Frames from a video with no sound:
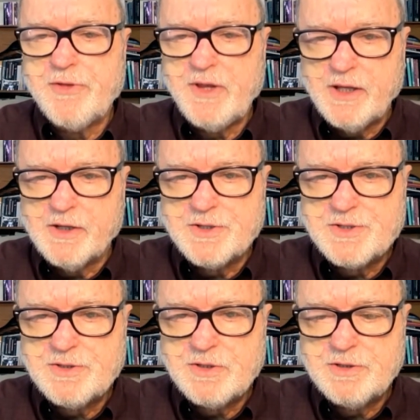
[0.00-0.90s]

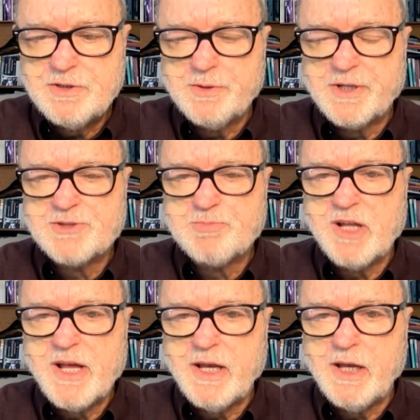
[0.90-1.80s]
theist to
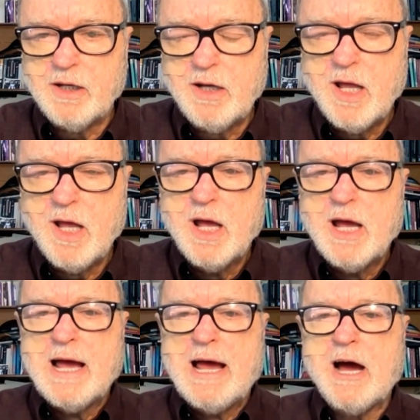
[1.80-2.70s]
explain
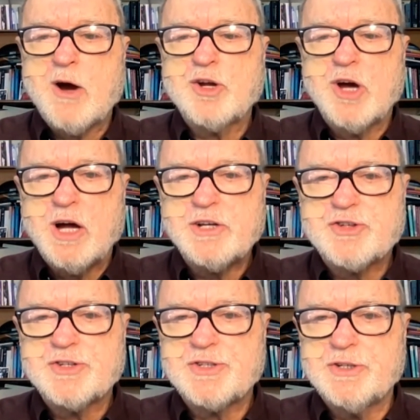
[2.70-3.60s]
how
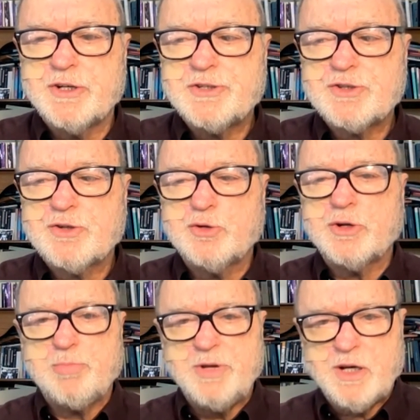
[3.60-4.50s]
consciousness
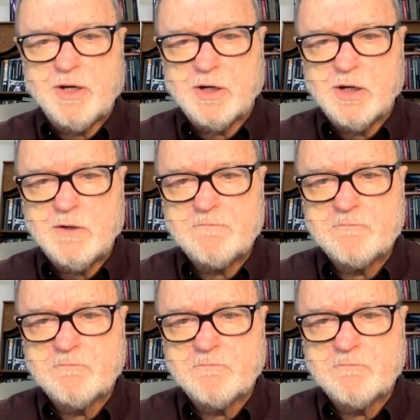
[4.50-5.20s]
could appear